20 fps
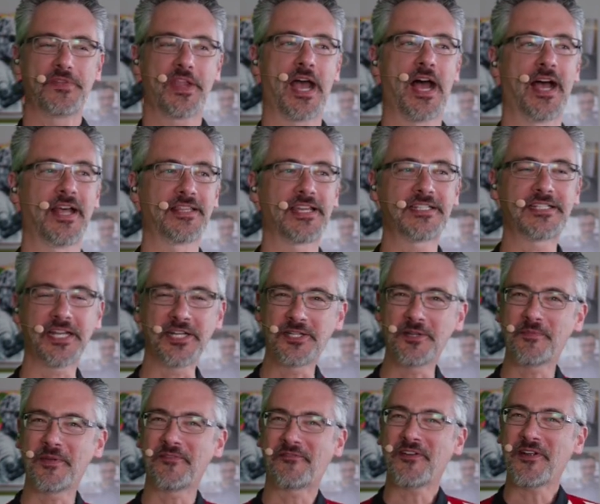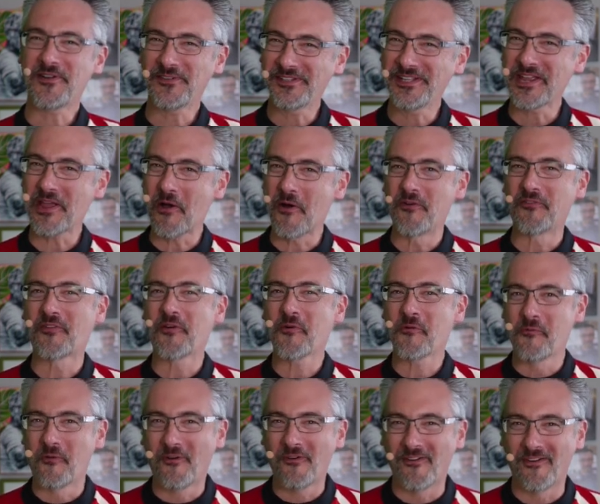uh, they tend to be fairly
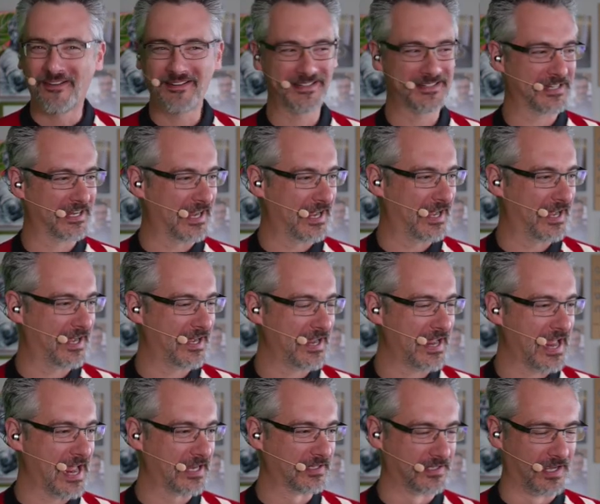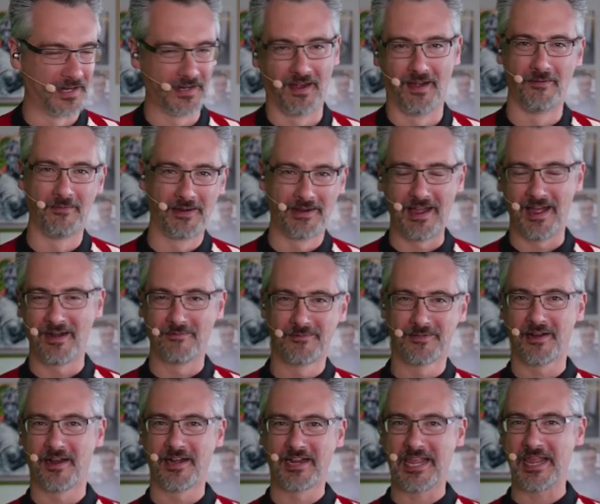overworked uh, and like, oh my God, I'm
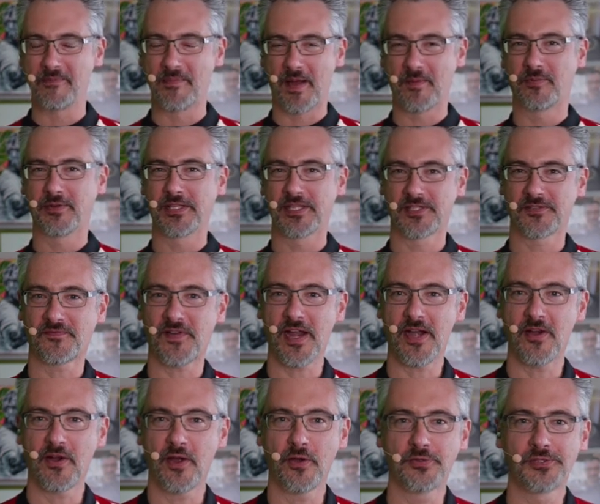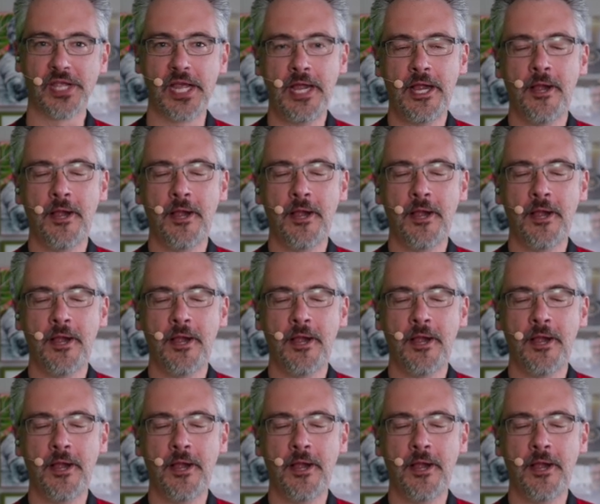trying to keep up with this fire hose.